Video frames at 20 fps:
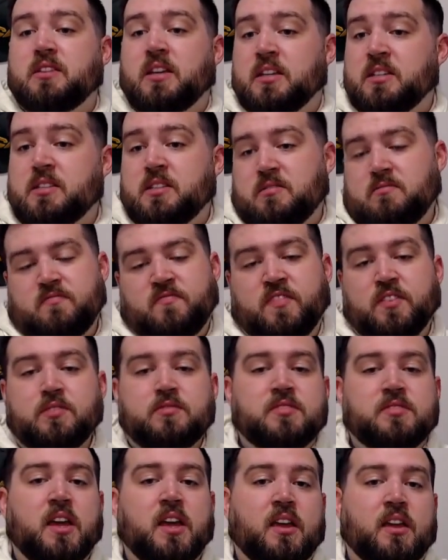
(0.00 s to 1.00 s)
It
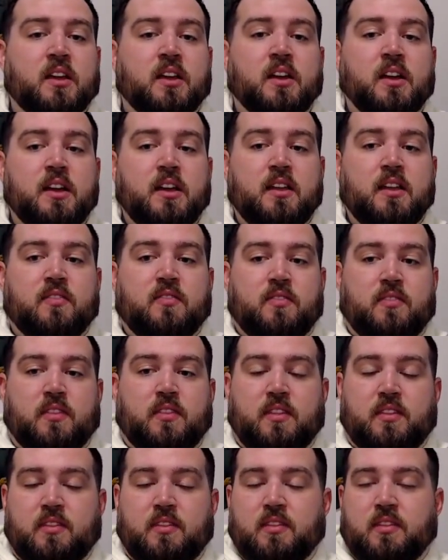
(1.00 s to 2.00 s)
feels like
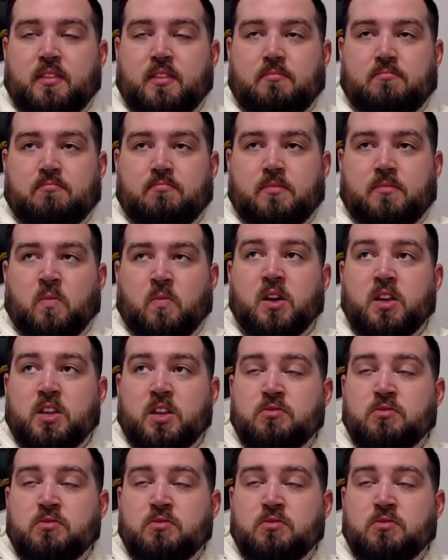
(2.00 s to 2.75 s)
what